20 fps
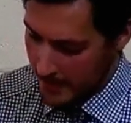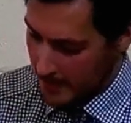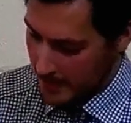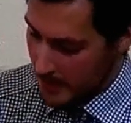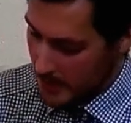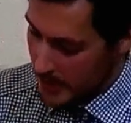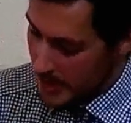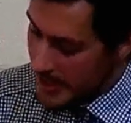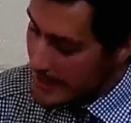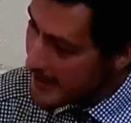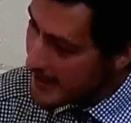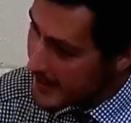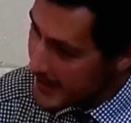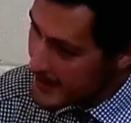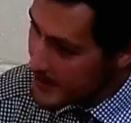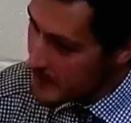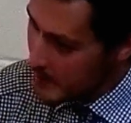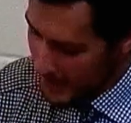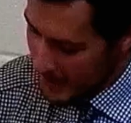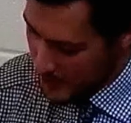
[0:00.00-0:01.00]
Jesus has
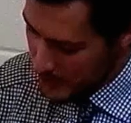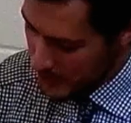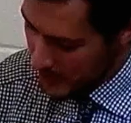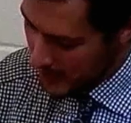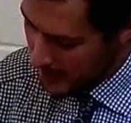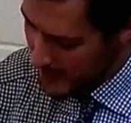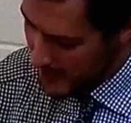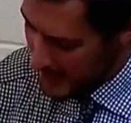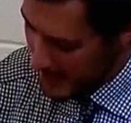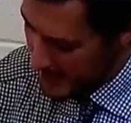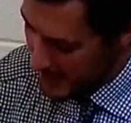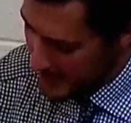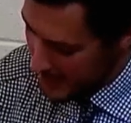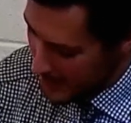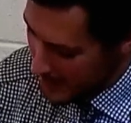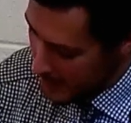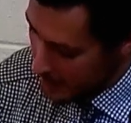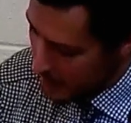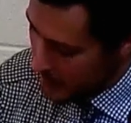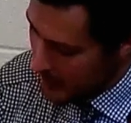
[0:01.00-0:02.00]
been entrusted
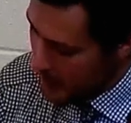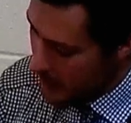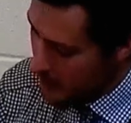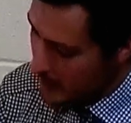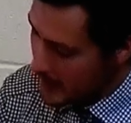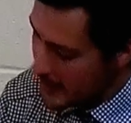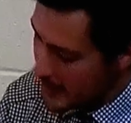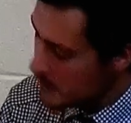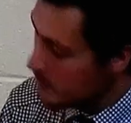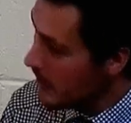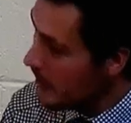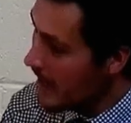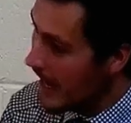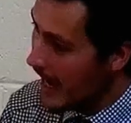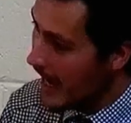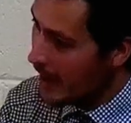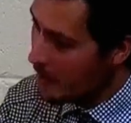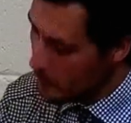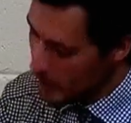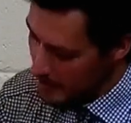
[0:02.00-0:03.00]
with the Holy Spirit
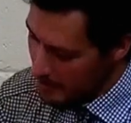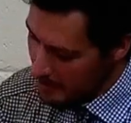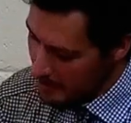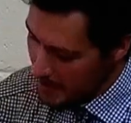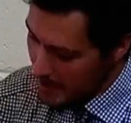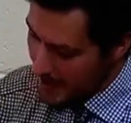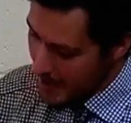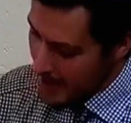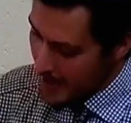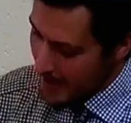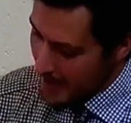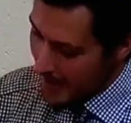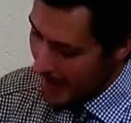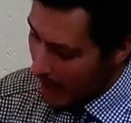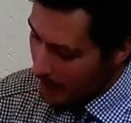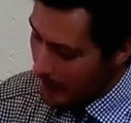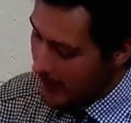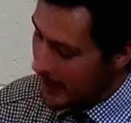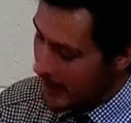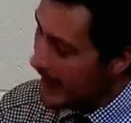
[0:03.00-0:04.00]
and with
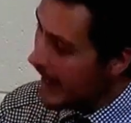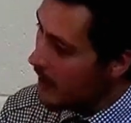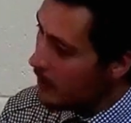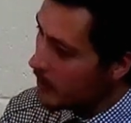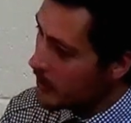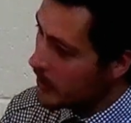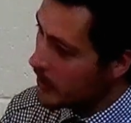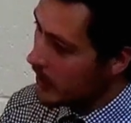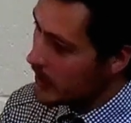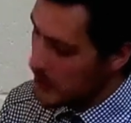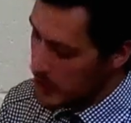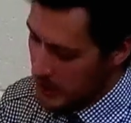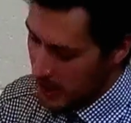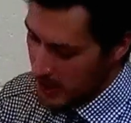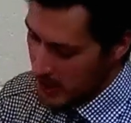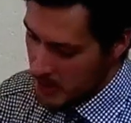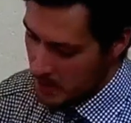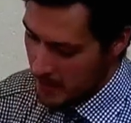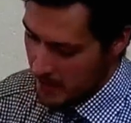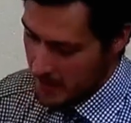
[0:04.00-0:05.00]
carrying out God's
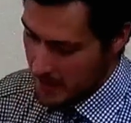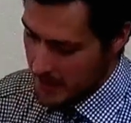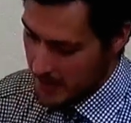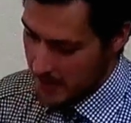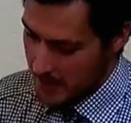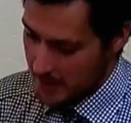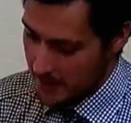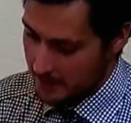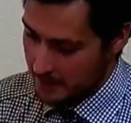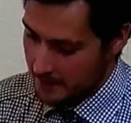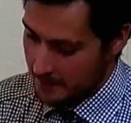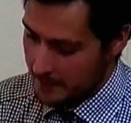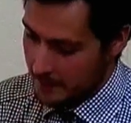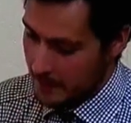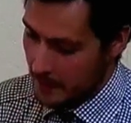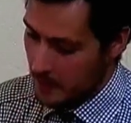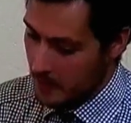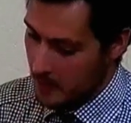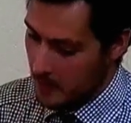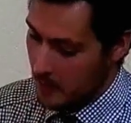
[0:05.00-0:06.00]
judgment.
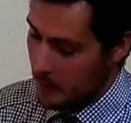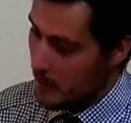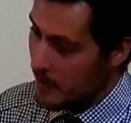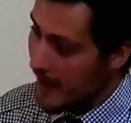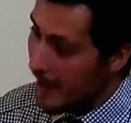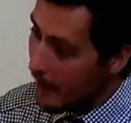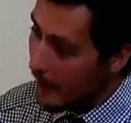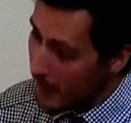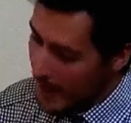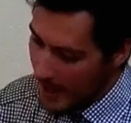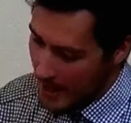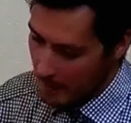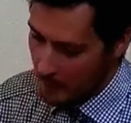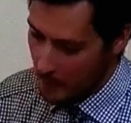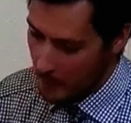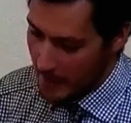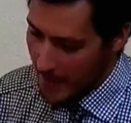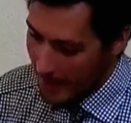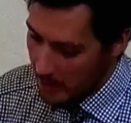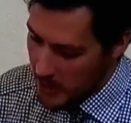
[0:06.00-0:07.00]
Without Him,
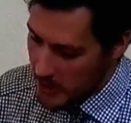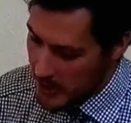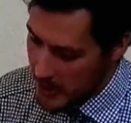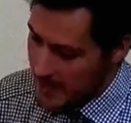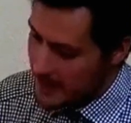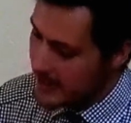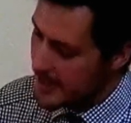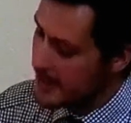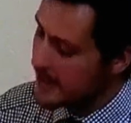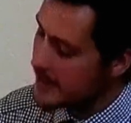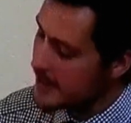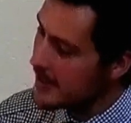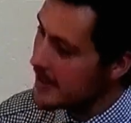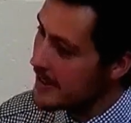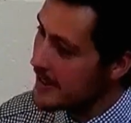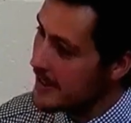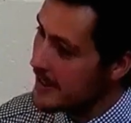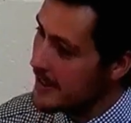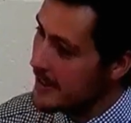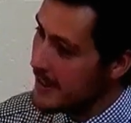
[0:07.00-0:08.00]
without Jesus,
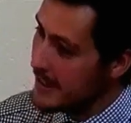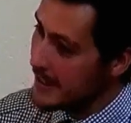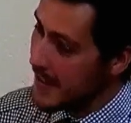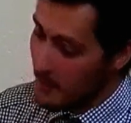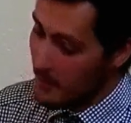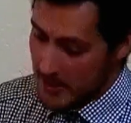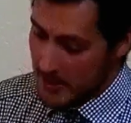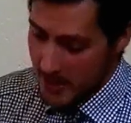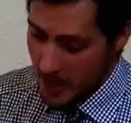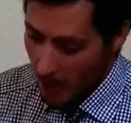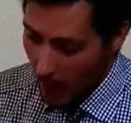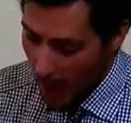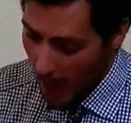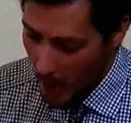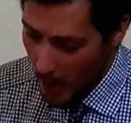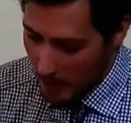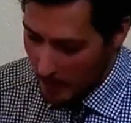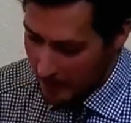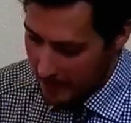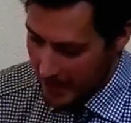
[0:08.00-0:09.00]
there is no
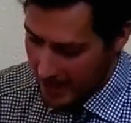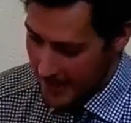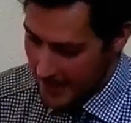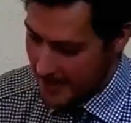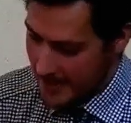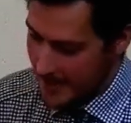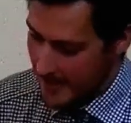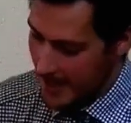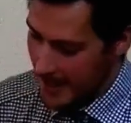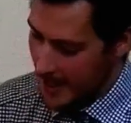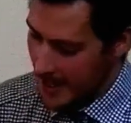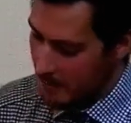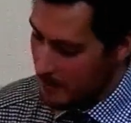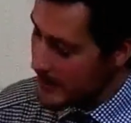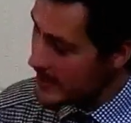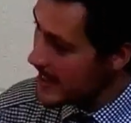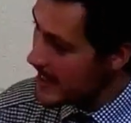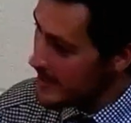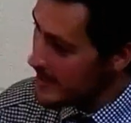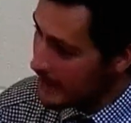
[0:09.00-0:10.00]
hope of us
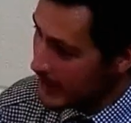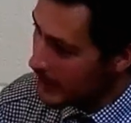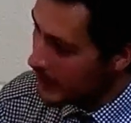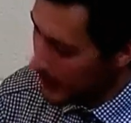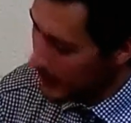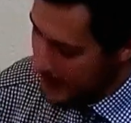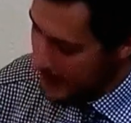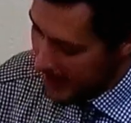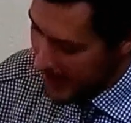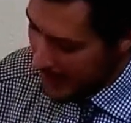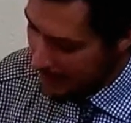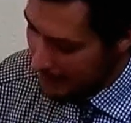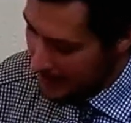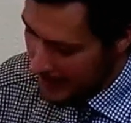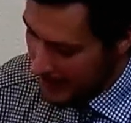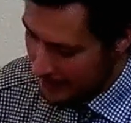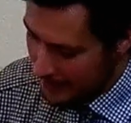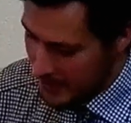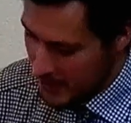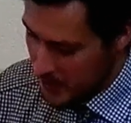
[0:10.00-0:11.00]
receiving God's life
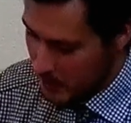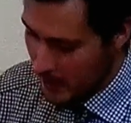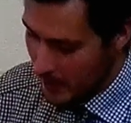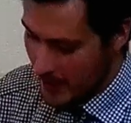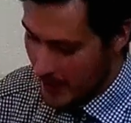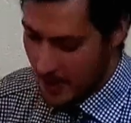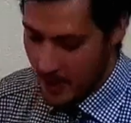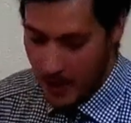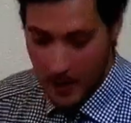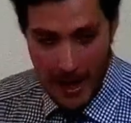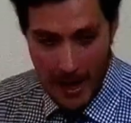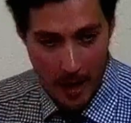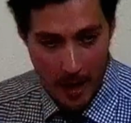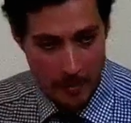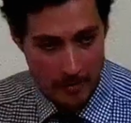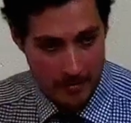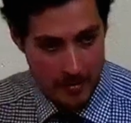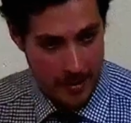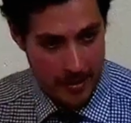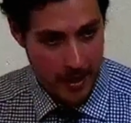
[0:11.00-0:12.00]
giving Spirit, no hope
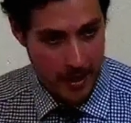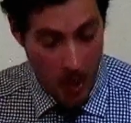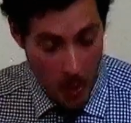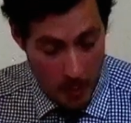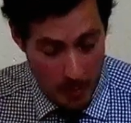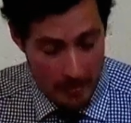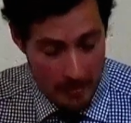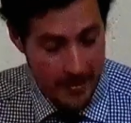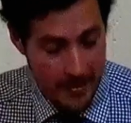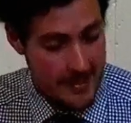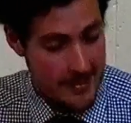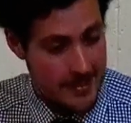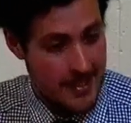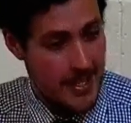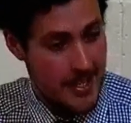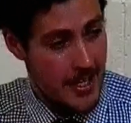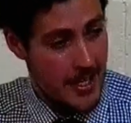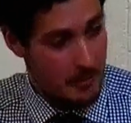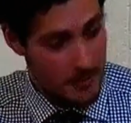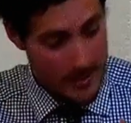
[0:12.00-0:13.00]
of, hope of us
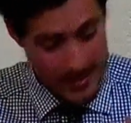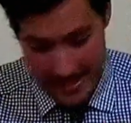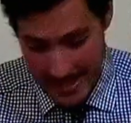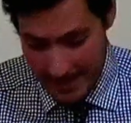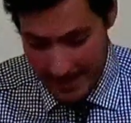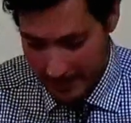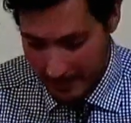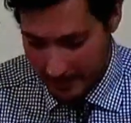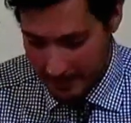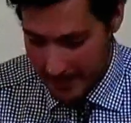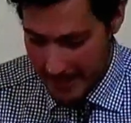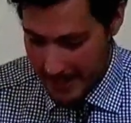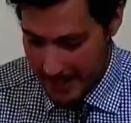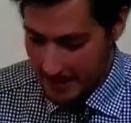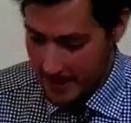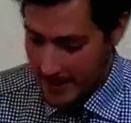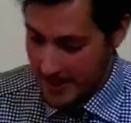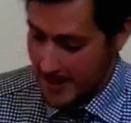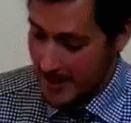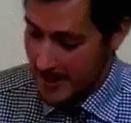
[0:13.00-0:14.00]
receiving
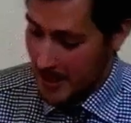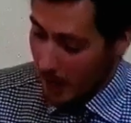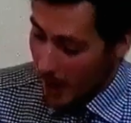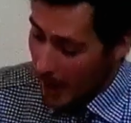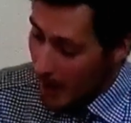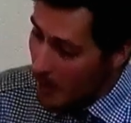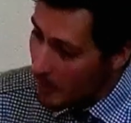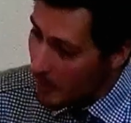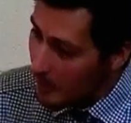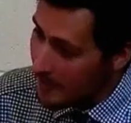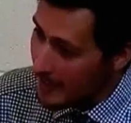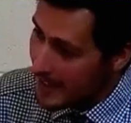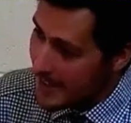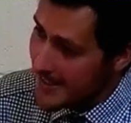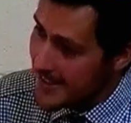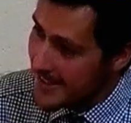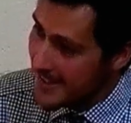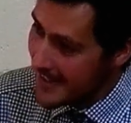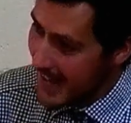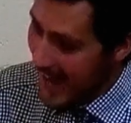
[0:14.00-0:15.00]
forgiveness, no hope of us
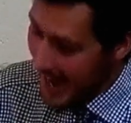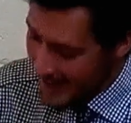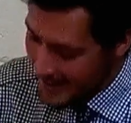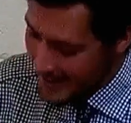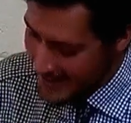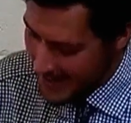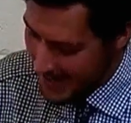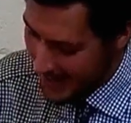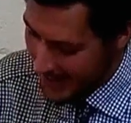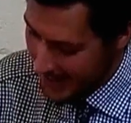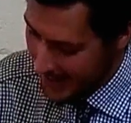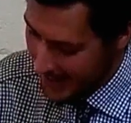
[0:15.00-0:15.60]
standing